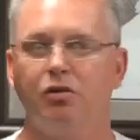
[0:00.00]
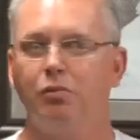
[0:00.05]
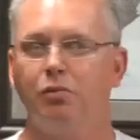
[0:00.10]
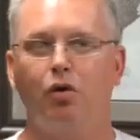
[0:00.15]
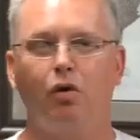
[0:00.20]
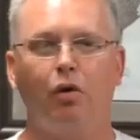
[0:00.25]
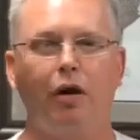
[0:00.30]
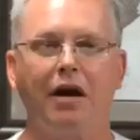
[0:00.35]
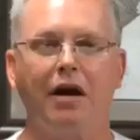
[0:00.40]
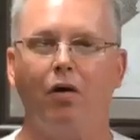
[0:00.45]

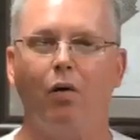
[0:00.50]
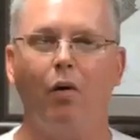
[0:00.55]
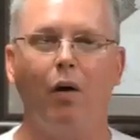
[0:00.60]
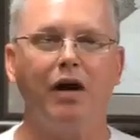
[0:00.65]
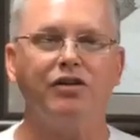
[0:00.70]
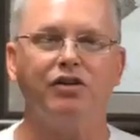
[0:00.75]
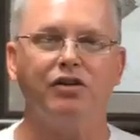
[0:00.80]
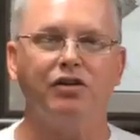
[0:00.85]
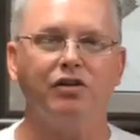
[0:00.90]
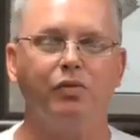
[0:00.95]
Some great
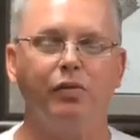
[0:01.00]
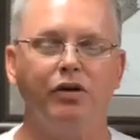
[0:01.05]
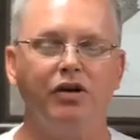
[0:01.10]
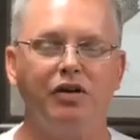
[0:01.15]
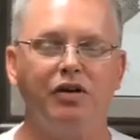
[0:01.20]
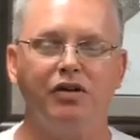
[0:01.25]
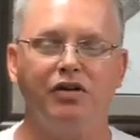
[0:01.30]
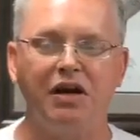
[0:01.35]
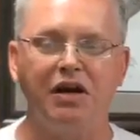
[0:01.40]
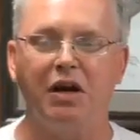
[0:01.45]
questions
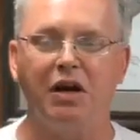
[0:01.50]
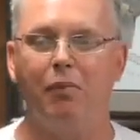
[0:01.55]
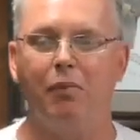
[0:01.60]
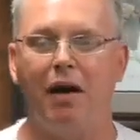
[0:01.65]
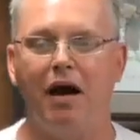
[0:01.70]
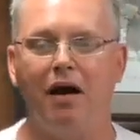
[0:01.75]
when you think